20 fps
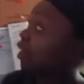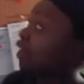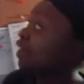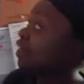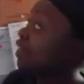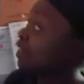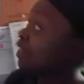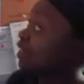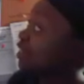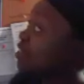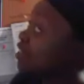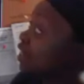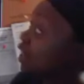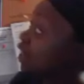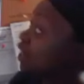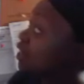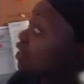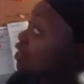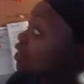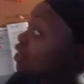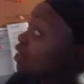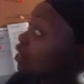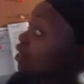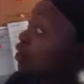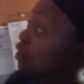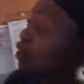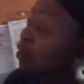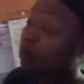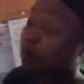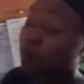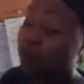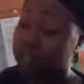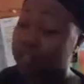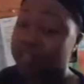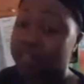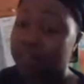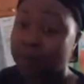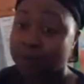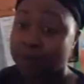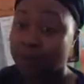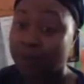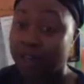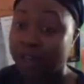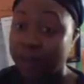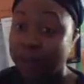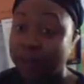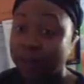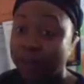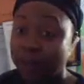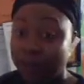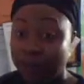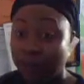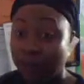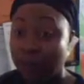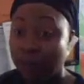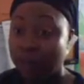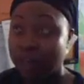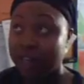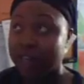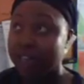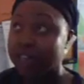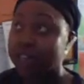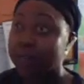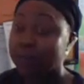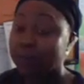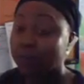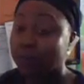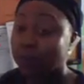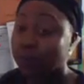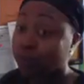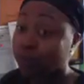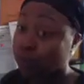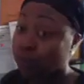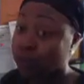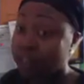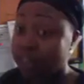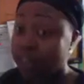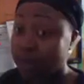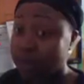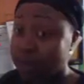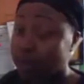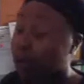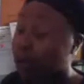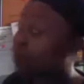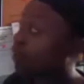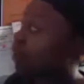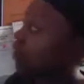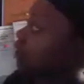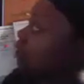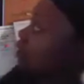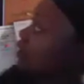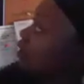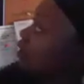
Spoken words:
In this case, what times what gives me 4 except for 4 times 1?